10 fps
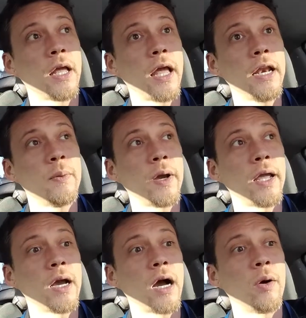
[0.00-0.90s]

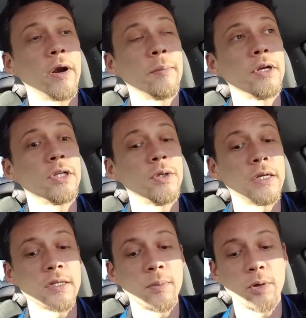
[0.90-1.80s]
anyway, what I'm going to do
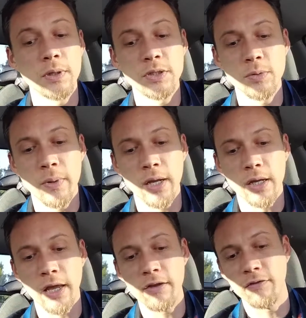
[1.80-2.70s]
is I'm going to
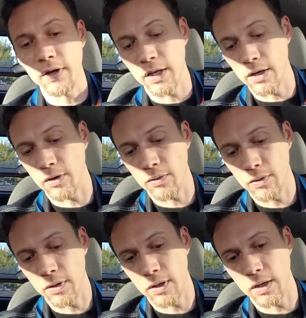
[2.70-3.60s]
make a video
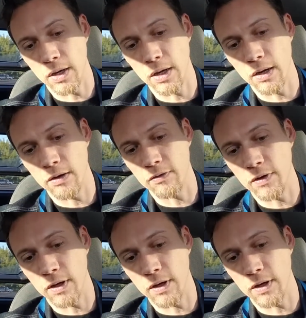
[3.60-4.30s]
of,